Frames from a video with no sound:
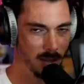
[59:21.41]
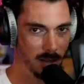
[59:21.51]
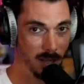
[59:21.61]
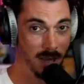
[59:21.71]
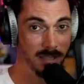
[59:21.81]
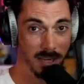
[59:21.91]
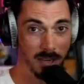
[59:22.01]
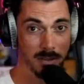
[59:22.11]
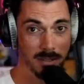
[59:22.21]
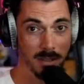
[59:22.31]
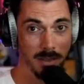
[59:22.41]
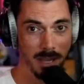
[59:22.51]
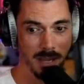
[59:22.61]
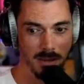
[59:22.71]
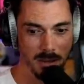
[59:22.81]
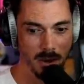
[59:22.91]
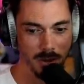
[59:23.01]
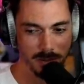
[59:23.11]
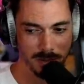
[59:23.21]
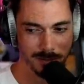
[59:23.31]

the idea is that they are not